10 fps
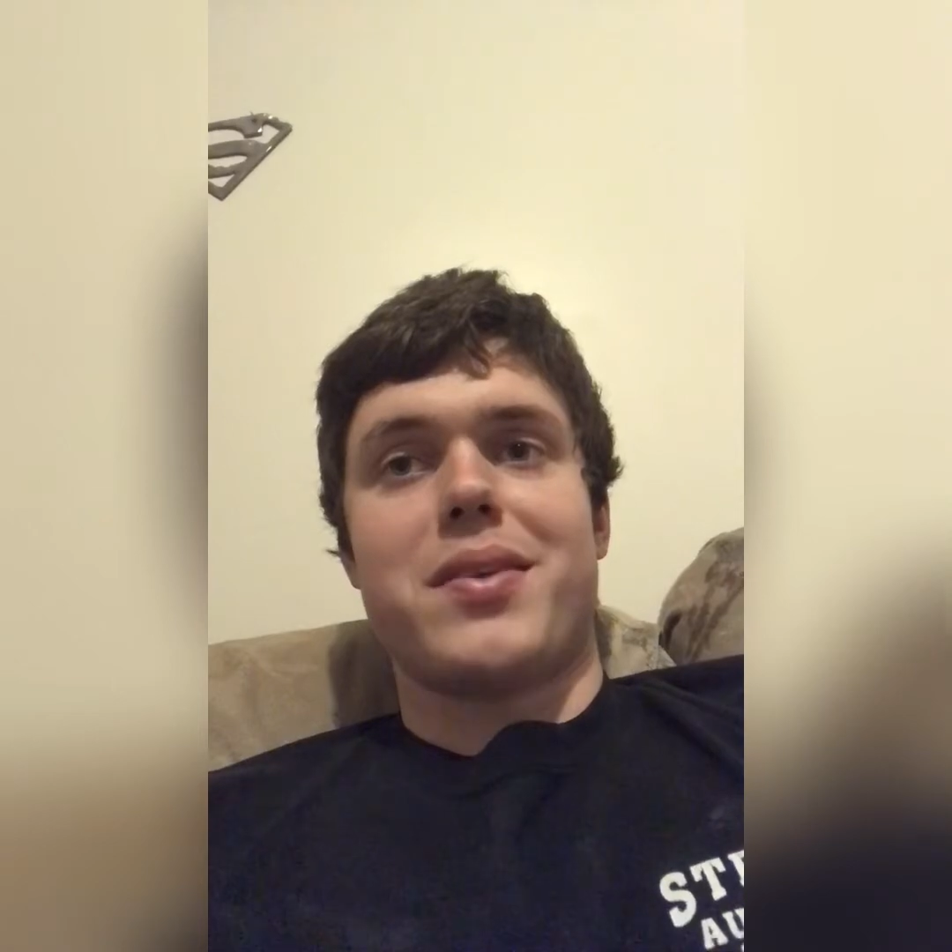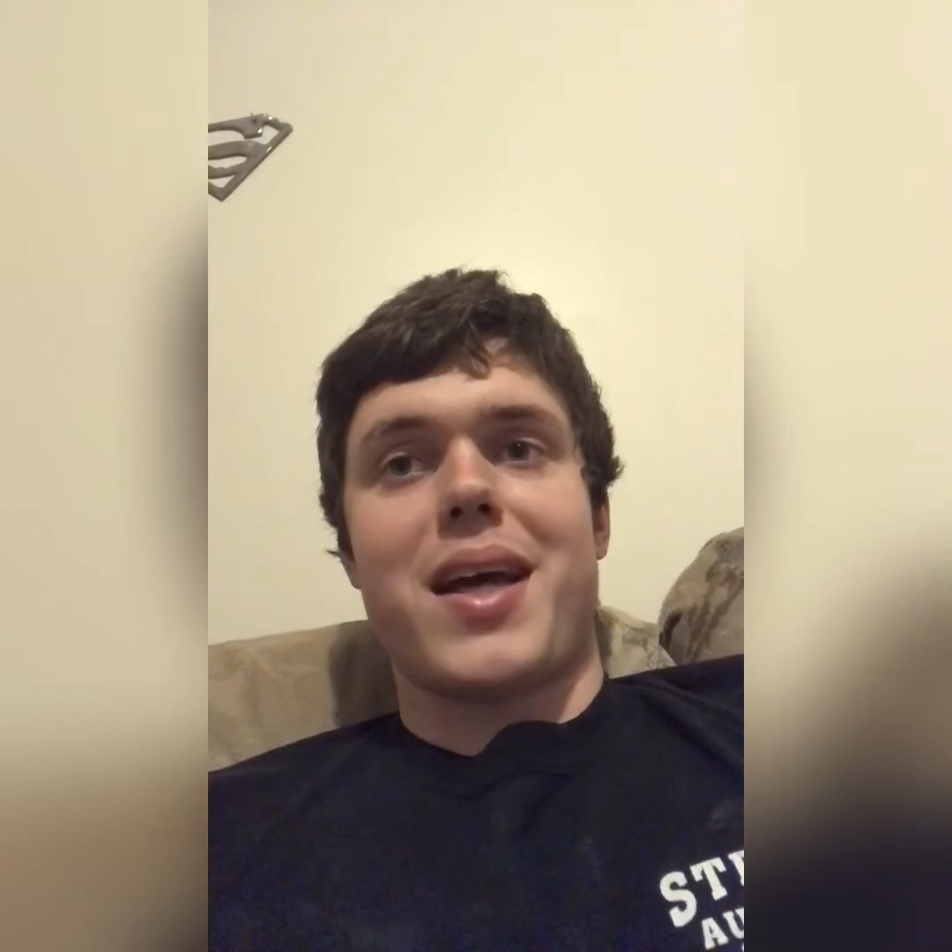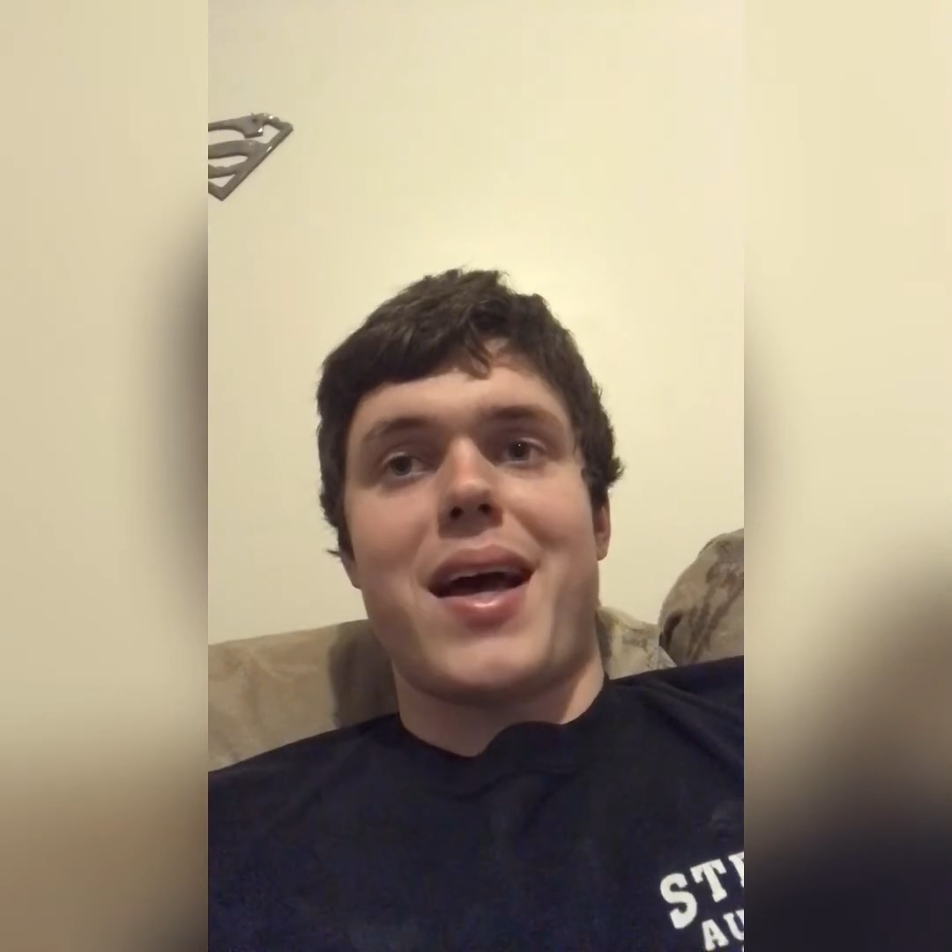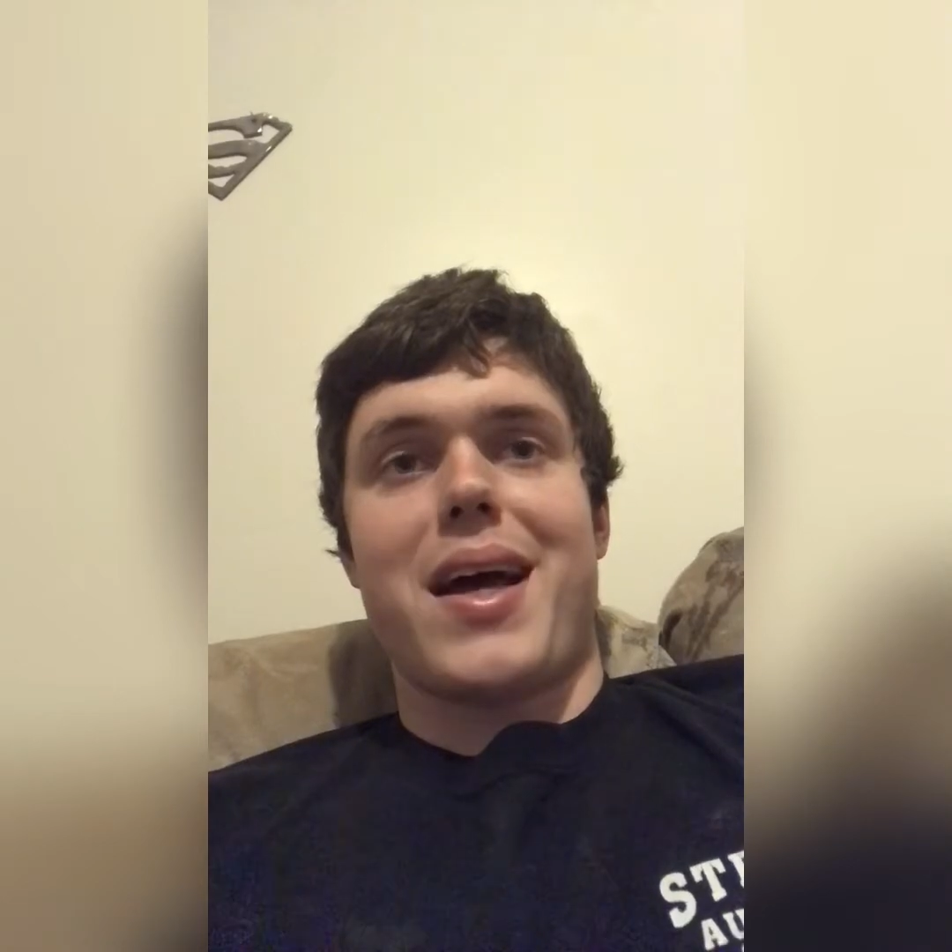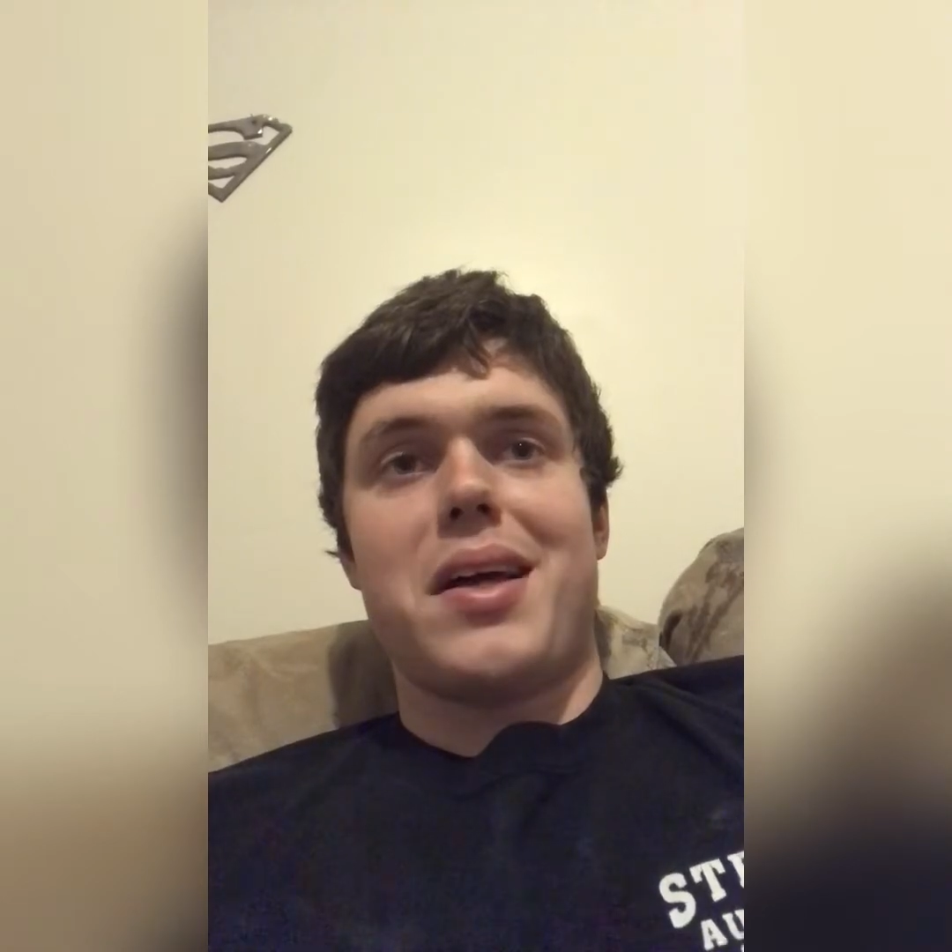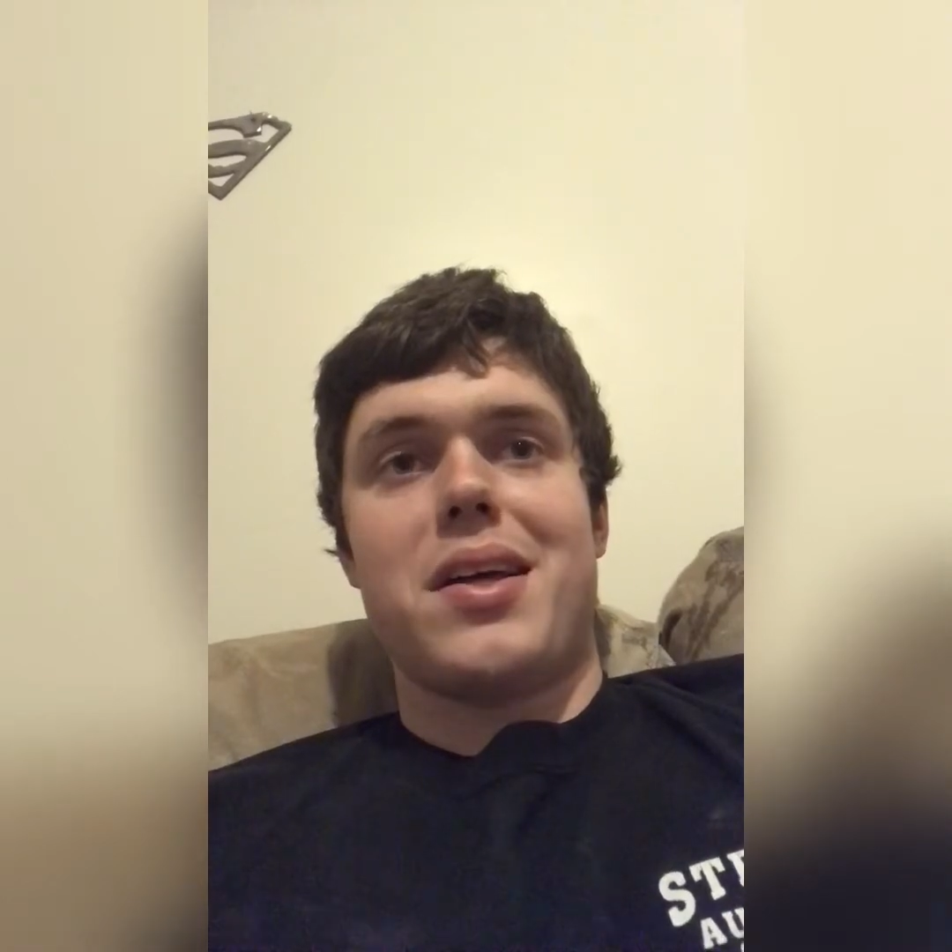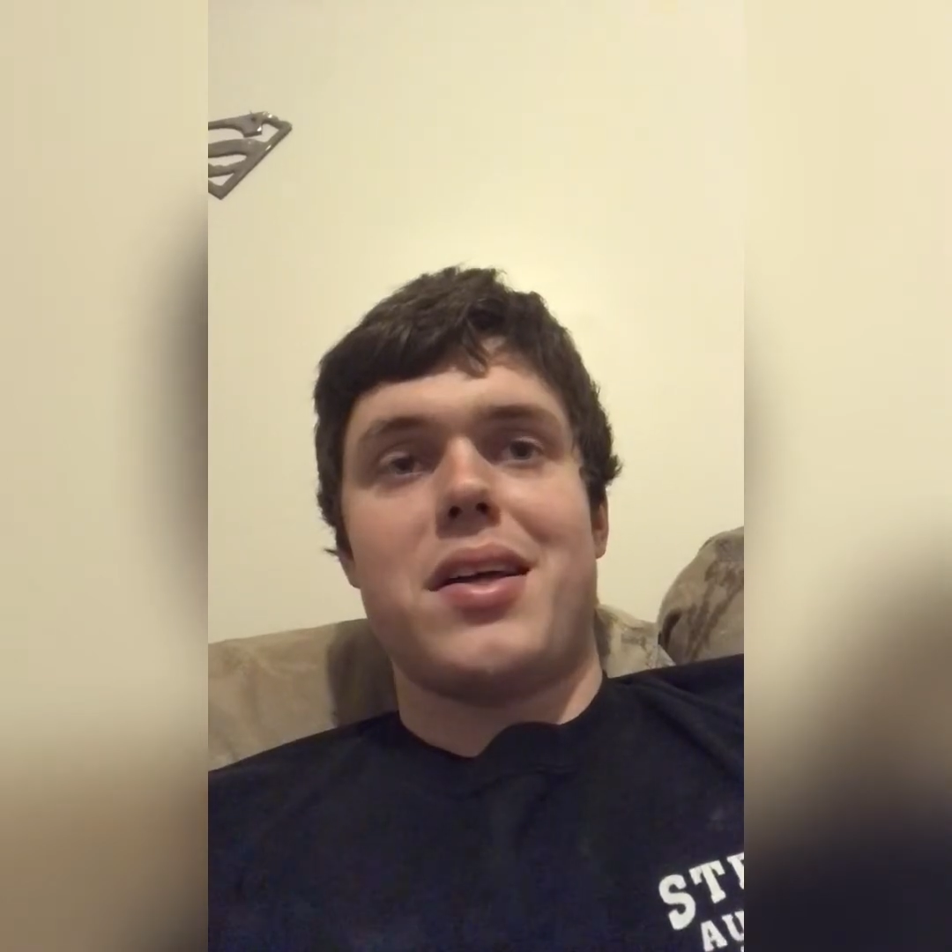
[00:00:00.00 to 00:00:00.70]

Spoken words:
that.